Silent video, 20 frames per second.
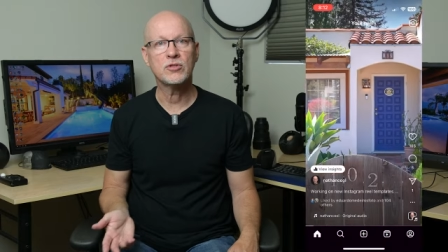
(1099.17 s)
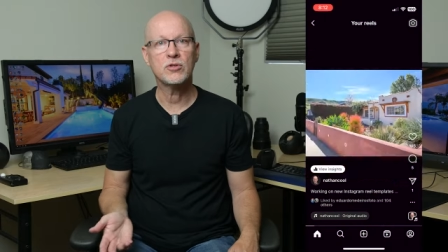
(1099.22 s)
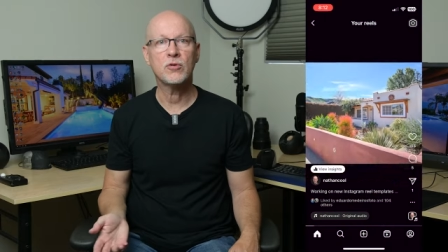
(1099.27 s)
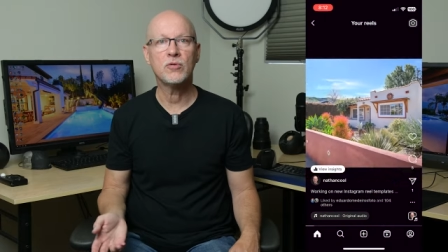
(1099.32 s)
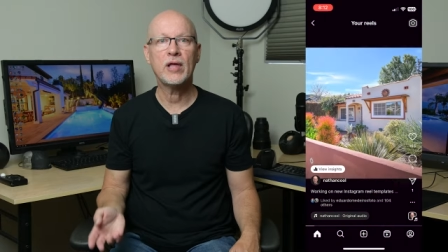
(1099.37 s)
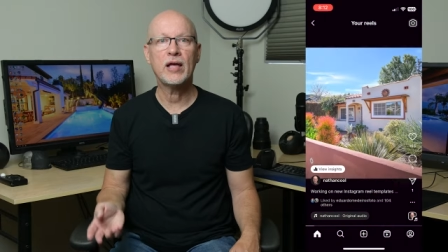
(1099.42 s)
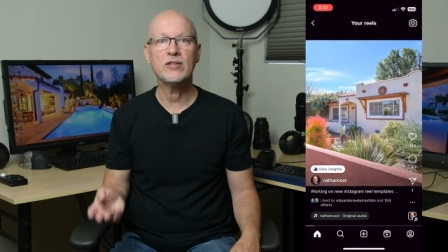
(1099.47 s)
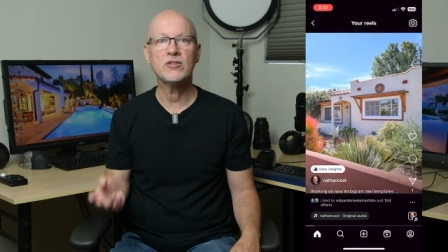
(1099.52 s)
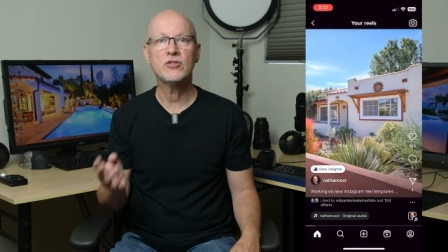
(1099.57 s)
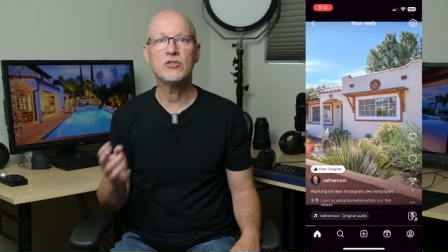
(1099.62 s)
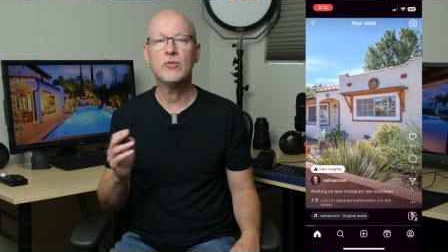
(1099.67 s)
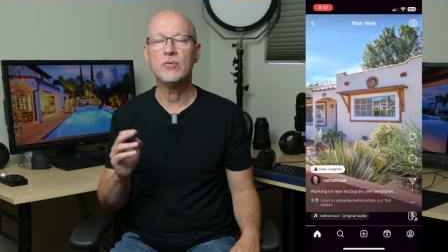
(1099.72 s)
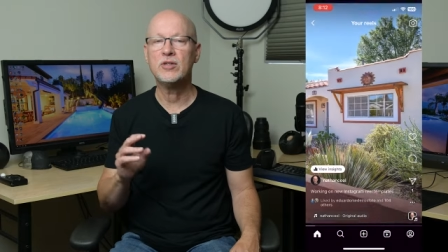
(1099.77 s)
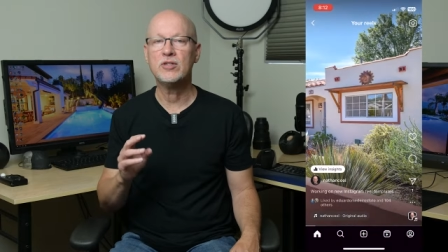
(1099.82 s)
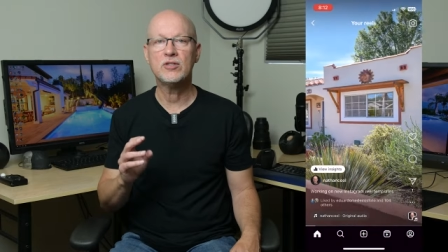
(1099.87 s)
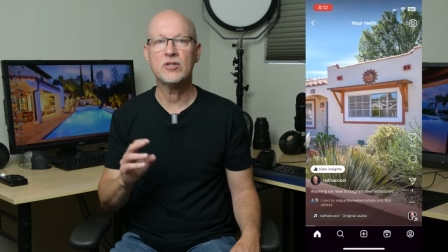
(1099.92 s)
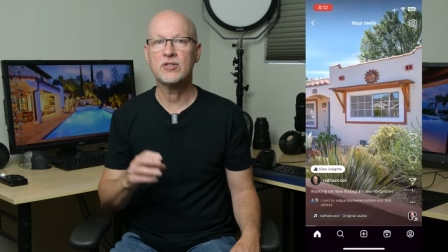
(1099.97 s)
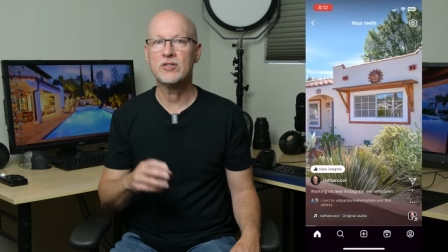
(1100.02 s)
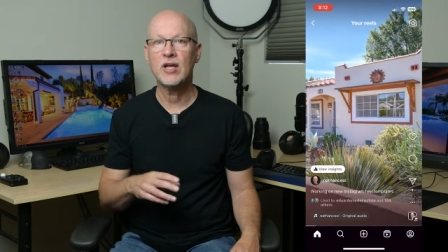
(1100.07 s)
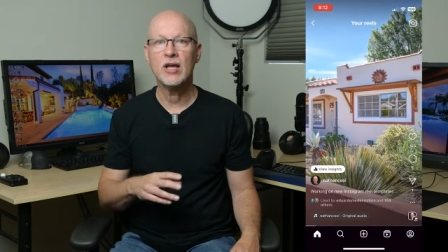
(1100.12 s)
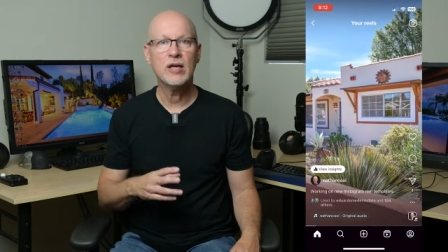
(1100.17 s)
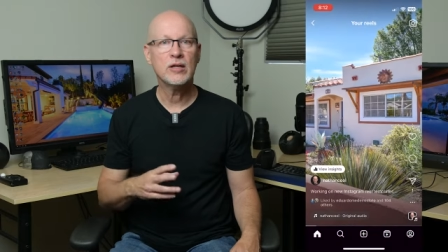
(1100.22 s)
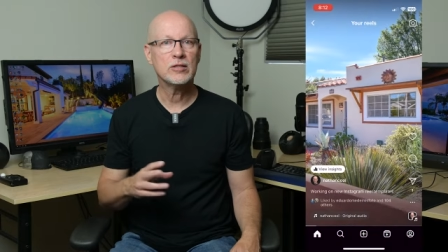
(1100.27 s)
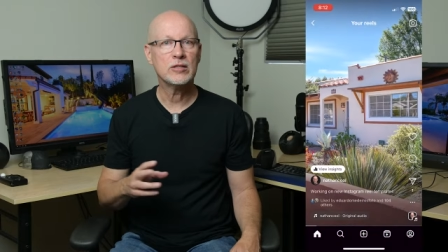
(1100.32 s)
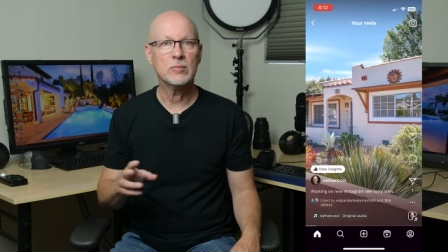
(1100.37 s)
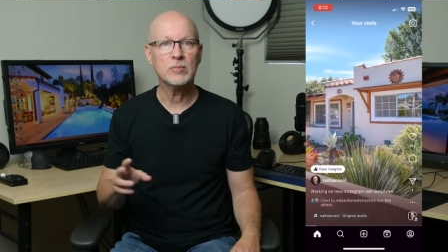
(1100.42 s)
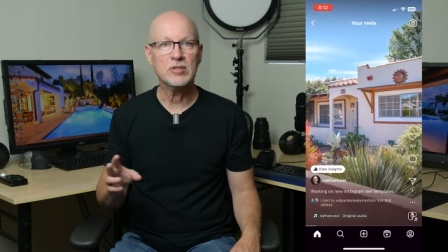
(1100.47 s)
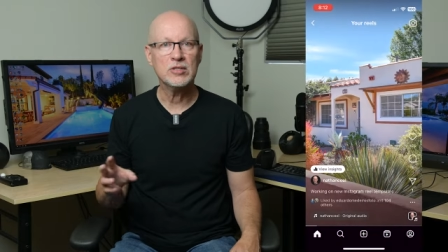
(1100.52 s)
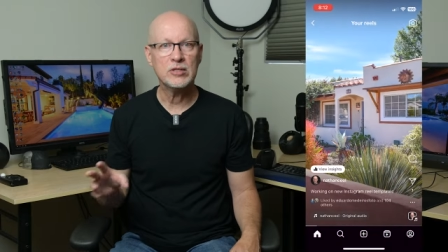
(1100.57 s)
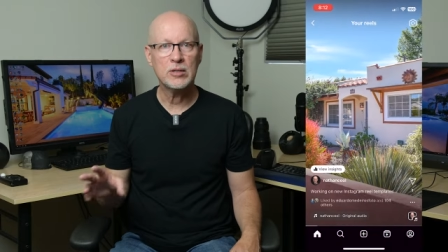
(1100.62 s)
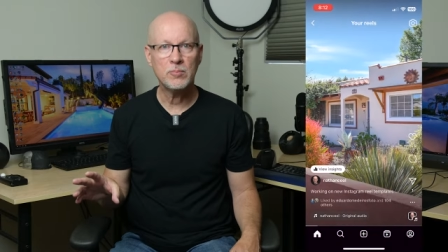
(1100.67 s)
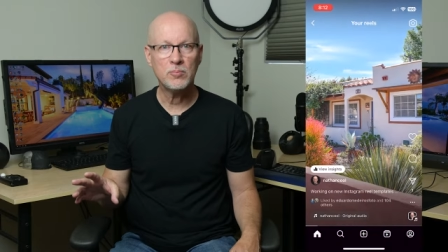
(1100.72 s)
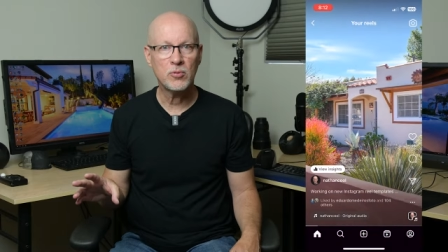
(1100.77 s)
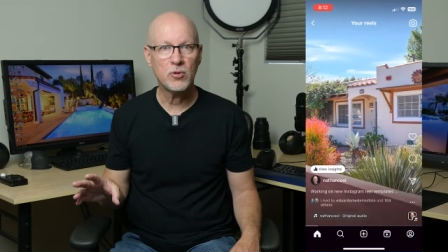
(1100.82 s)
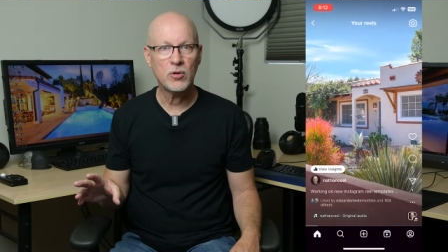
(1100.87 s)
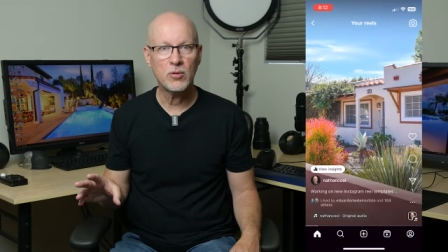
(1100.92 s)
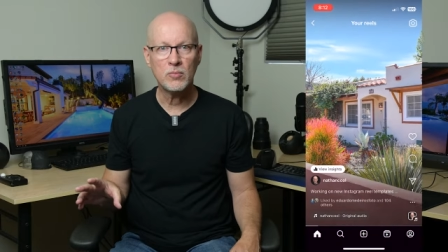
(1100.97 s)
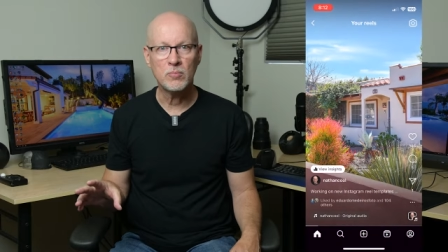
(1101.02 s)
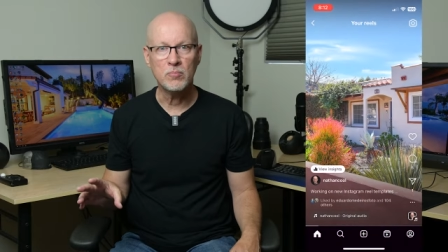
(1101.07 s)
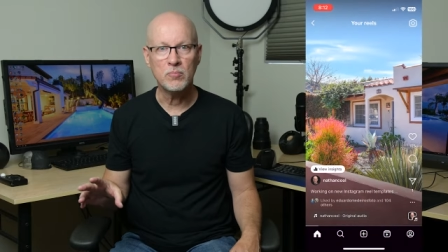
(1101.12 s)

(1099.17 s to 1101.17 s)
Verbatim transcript: So that's doing just some simple